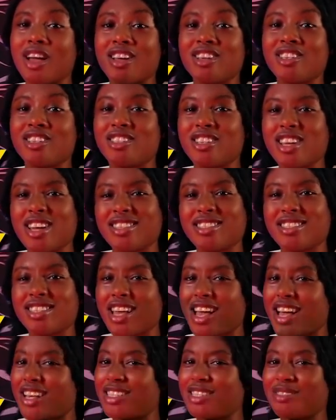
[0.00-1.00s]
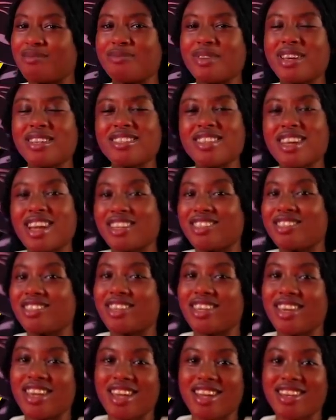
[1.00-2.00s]
Share to as many as you
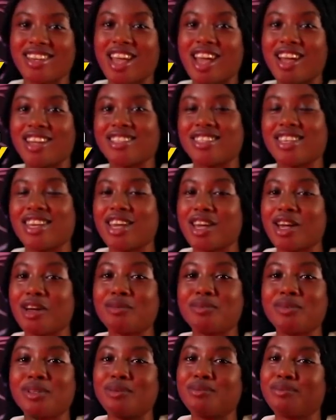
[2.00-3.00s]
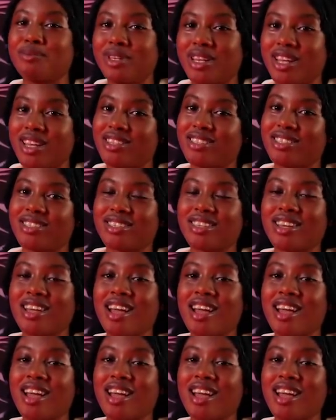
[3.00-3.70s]
can to help them bless.